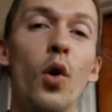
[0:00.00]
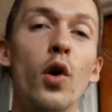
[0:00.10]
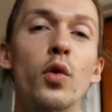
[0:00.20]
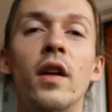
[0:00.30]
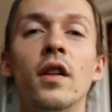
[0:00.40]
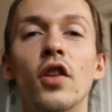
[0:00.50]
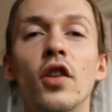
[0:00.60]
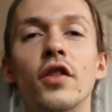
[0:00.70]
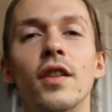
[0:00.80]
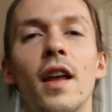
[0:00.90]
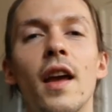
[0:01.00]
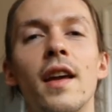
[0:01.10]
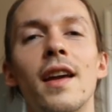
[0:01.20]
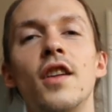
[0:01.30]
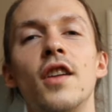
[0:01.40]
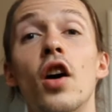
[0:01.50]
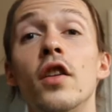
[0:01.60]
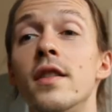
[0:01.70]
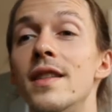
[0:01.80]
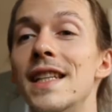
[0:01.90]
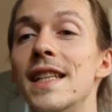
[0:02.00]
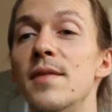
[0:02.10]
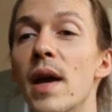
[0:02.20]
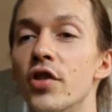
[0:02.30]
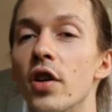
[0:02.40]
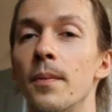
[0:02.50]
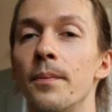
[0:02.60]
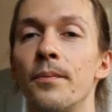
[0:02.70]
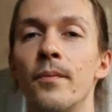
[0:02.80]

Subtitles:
chord we're going to learn today is called D major.